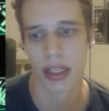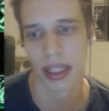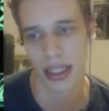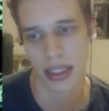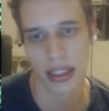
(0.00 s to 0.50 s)

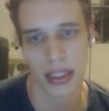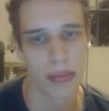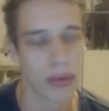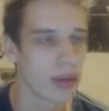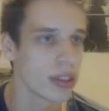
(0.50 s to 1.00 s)
And this is
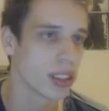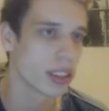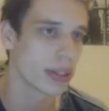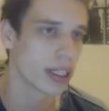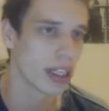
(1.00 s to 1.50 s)
important so
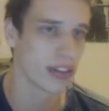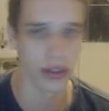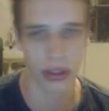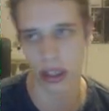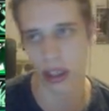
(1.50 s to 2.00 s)
we can
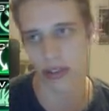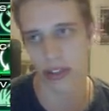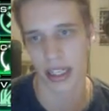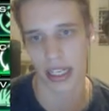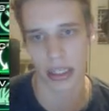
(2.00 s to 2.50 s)
afford all of our
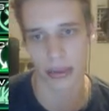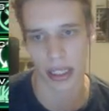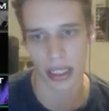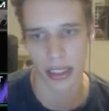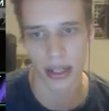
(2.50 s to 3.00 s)

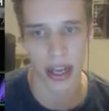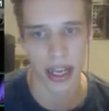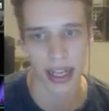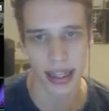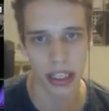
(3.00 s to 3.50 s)
gateways.
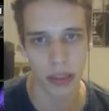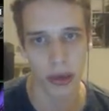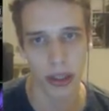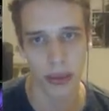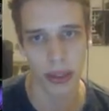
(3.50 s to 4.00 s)
At this
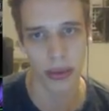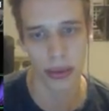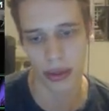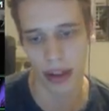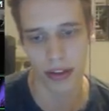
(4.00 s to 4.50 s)
point we
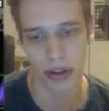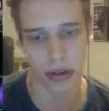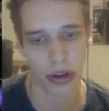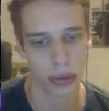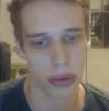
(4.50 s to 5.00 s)
will never
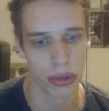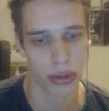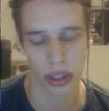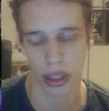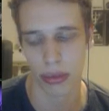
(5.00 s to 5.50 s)
chrono
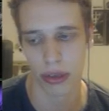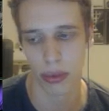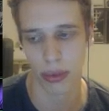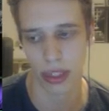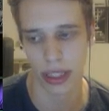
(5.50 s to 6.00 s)
boost our
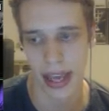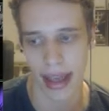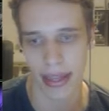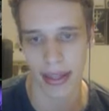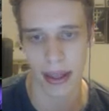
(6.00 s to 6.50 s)
probes
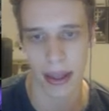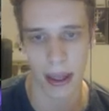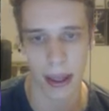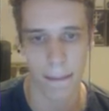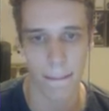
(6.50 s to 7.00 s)
again.
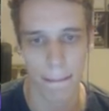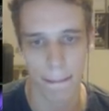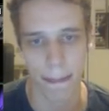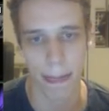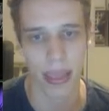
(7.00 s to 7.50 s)

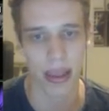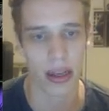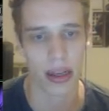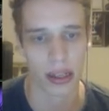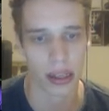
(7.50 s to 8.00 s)

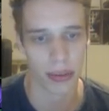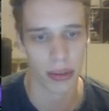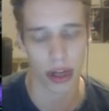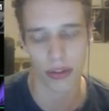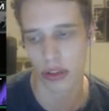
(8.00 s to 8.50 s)

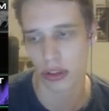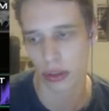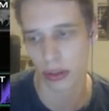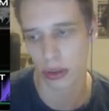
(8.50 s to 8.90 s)
All of our chrono boosts